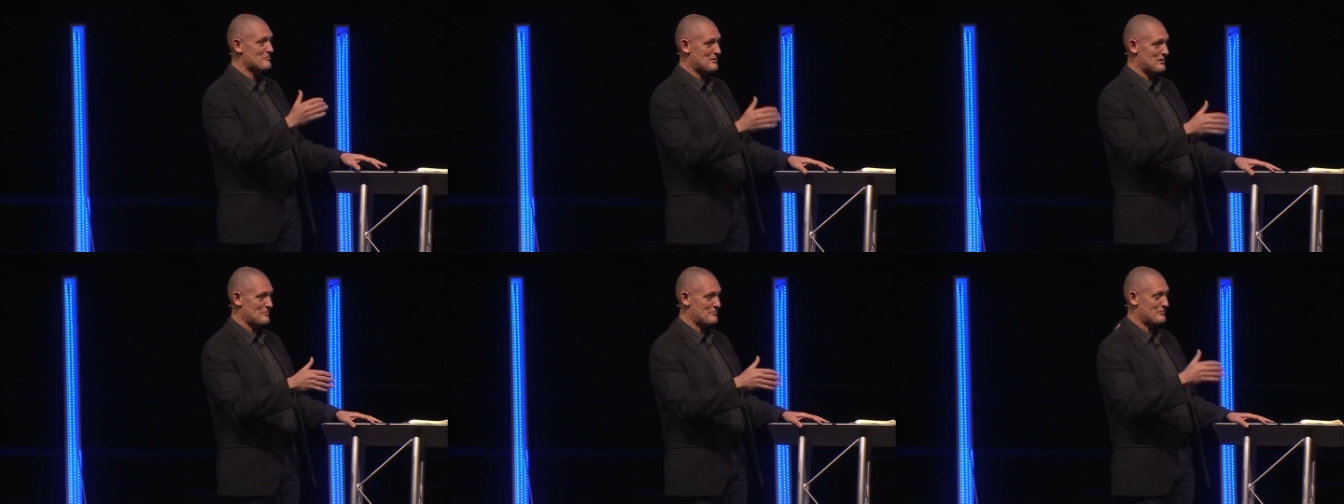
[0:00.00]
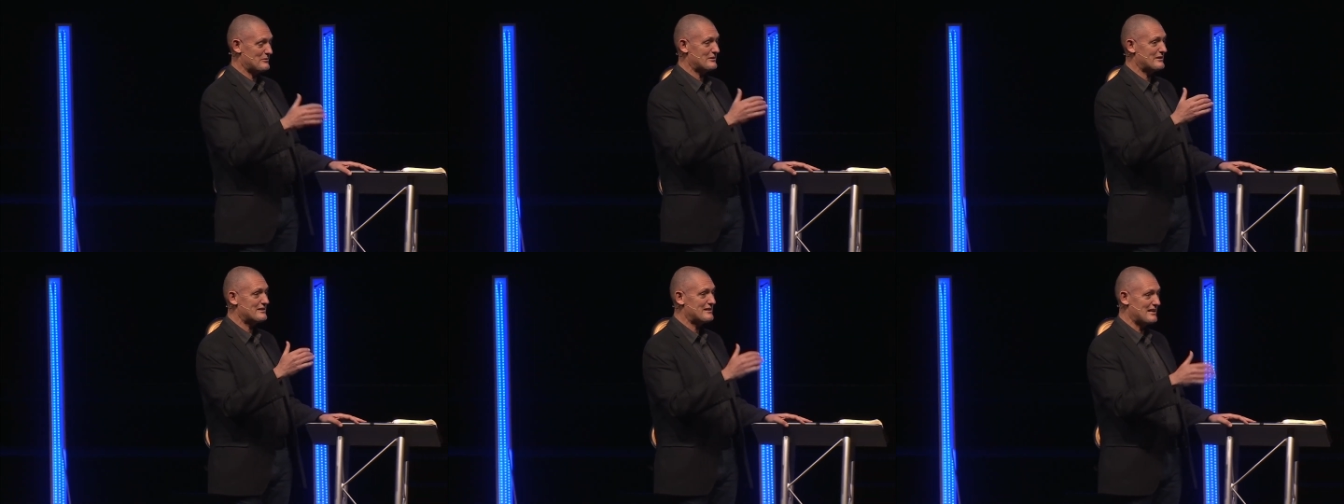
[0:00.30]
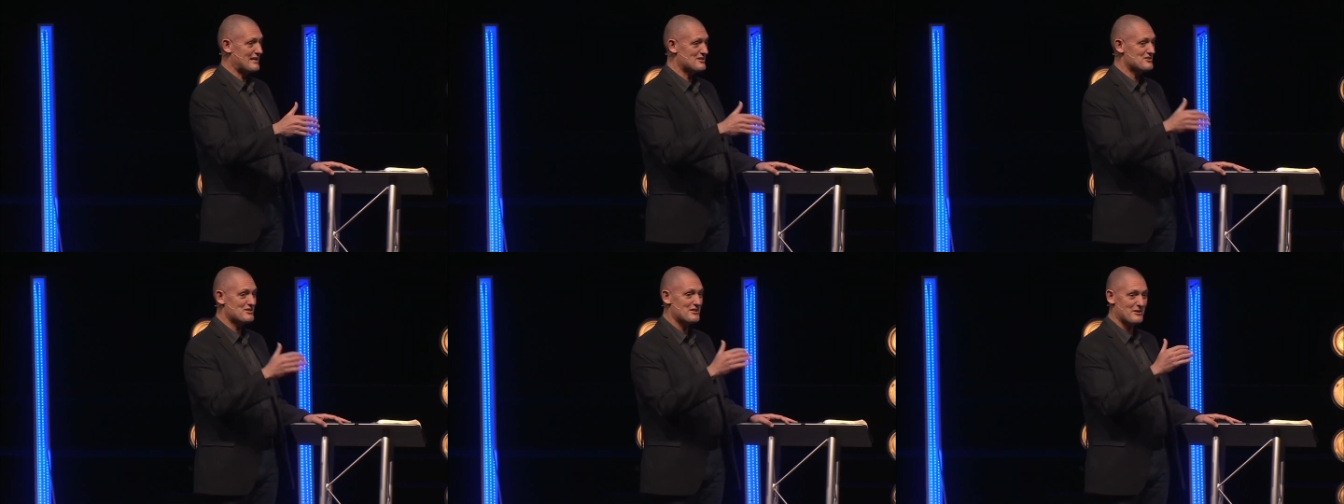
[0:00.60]
people, and
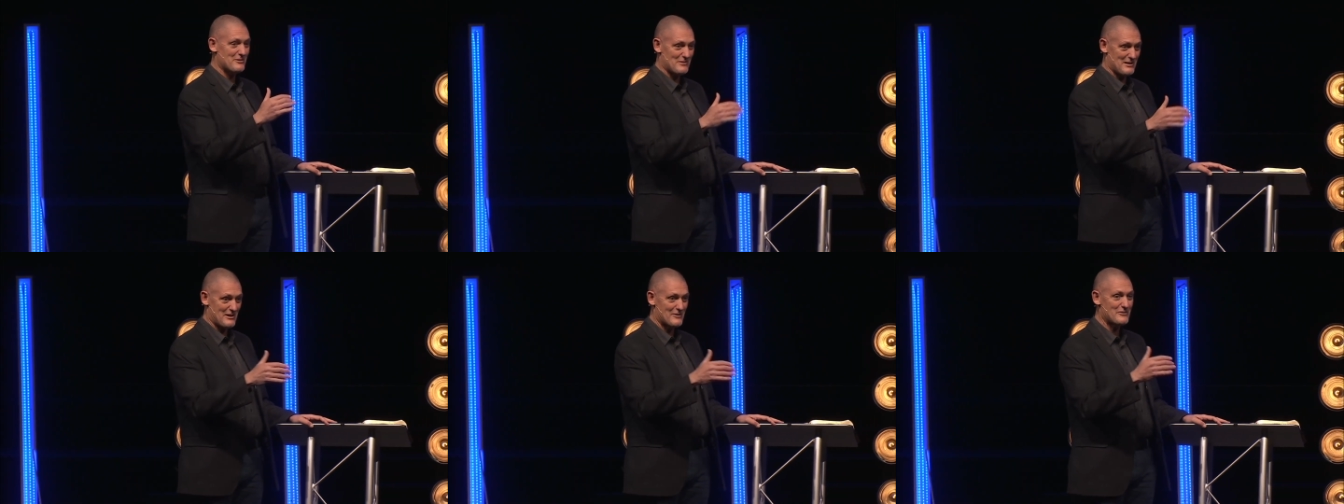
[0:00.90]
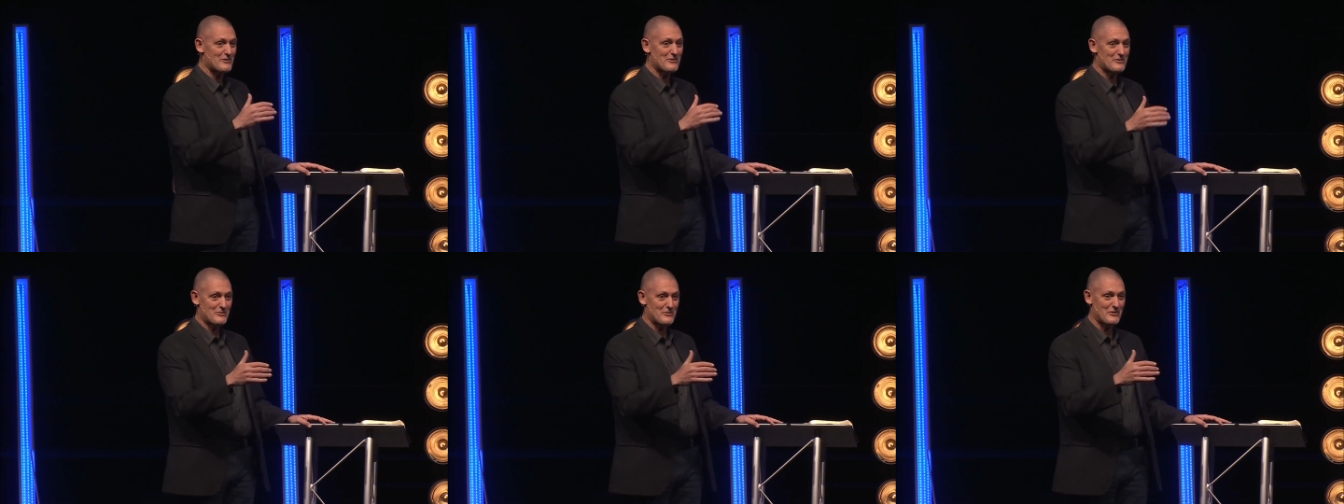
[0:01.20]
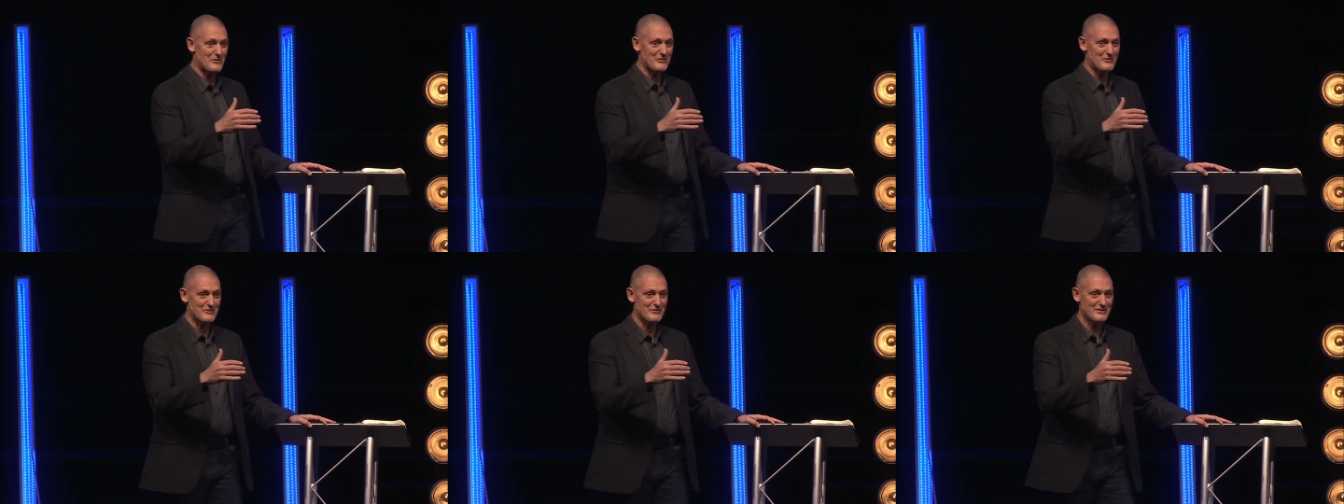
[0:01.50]
nation around the
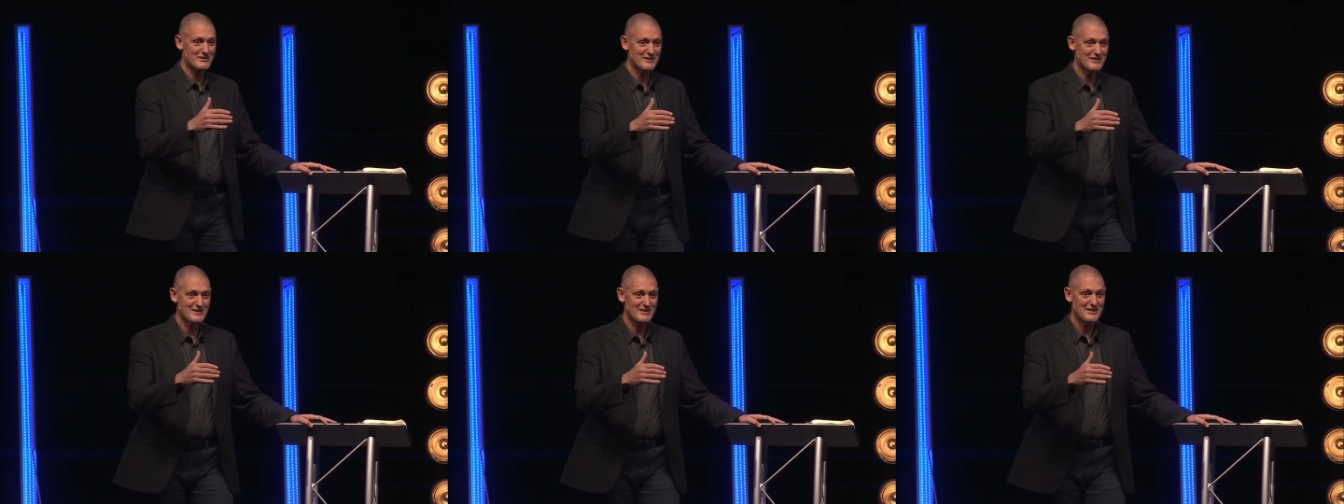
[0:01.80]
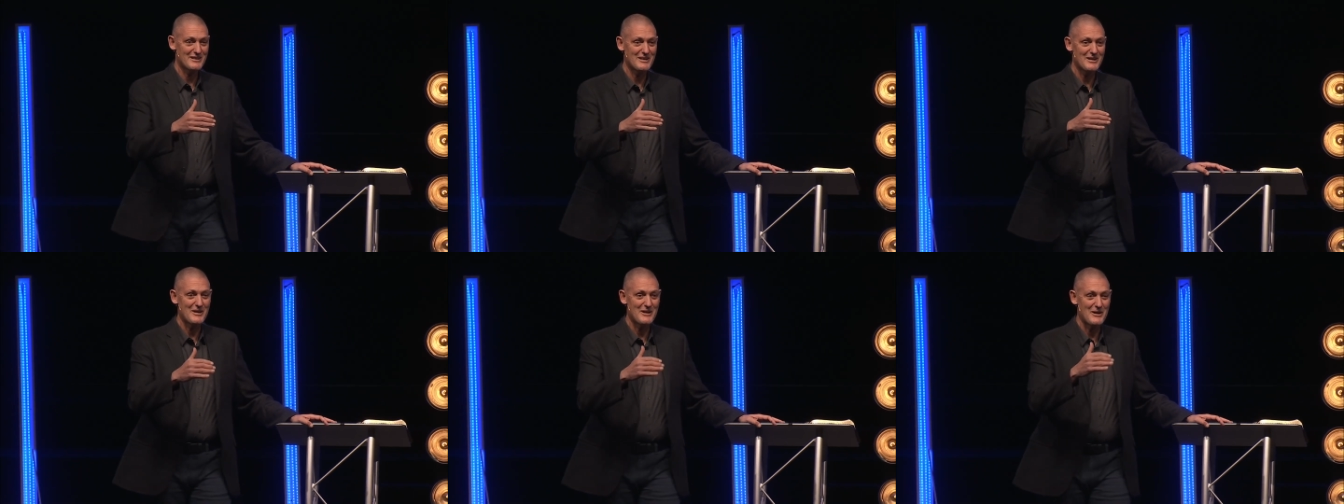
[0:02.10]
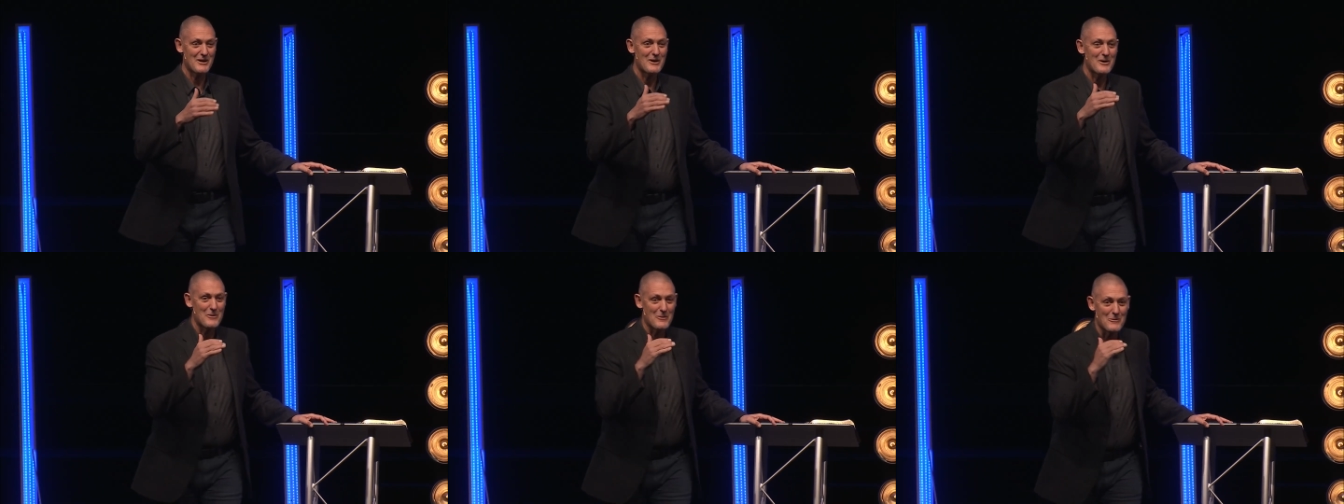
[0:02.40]
throne.
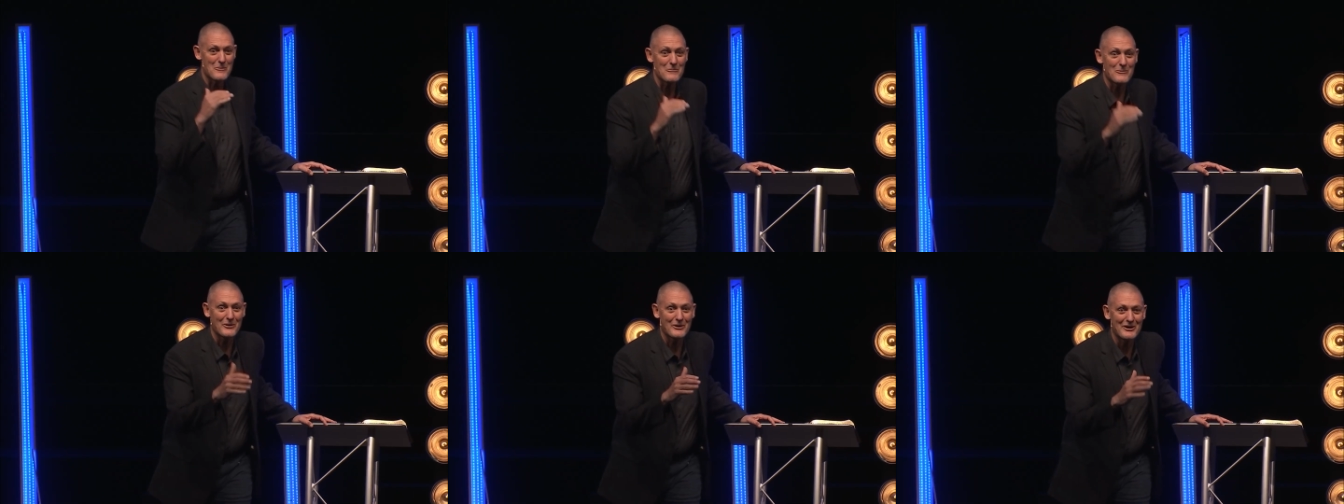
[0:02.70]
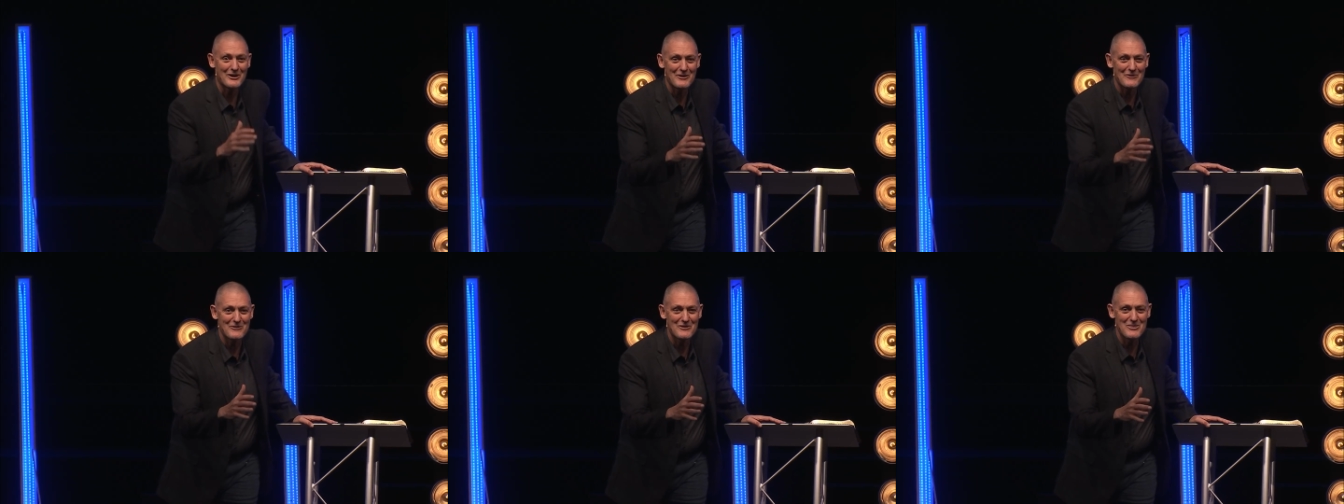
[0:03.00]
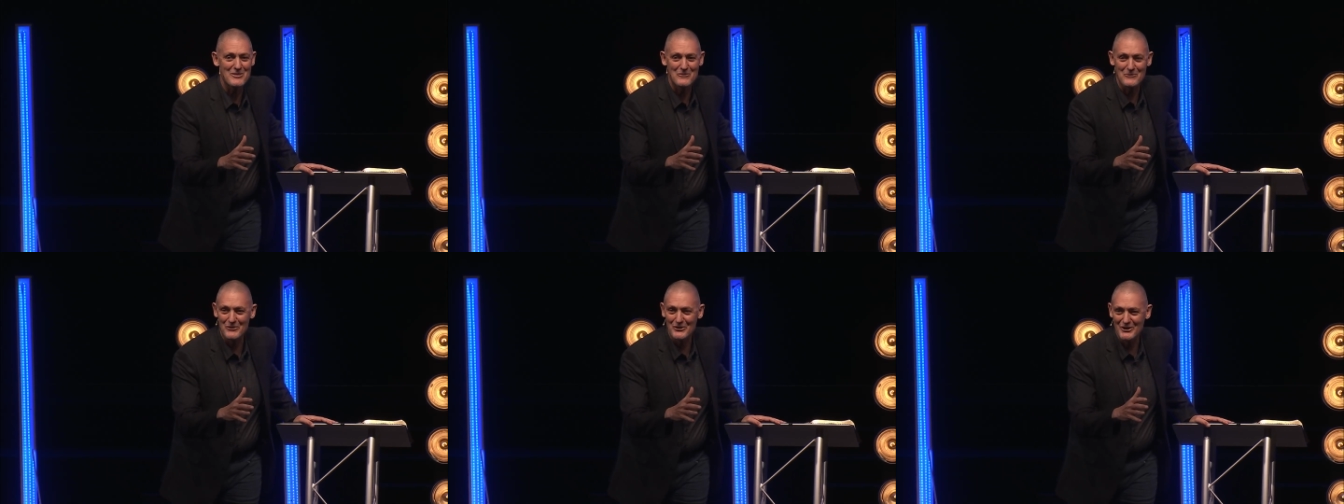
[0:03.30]
We're going to
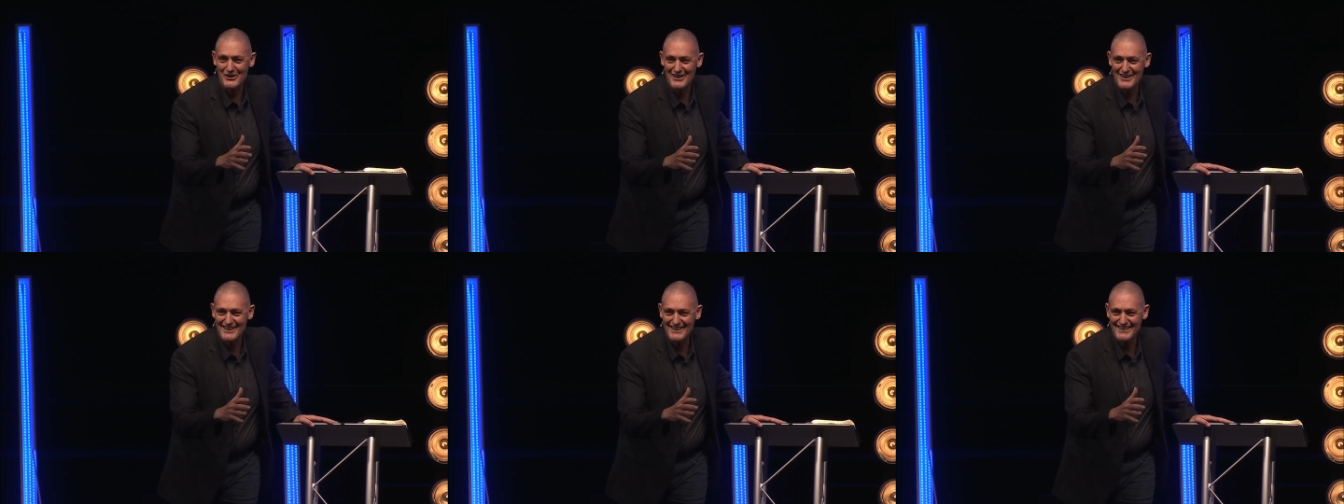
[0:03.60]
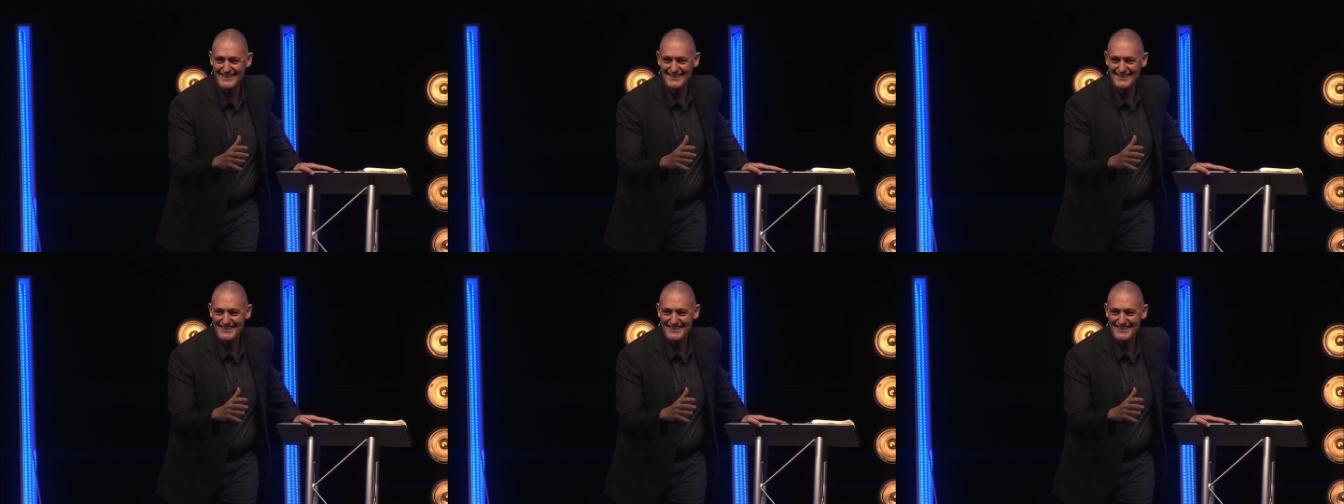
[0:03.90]
win the war.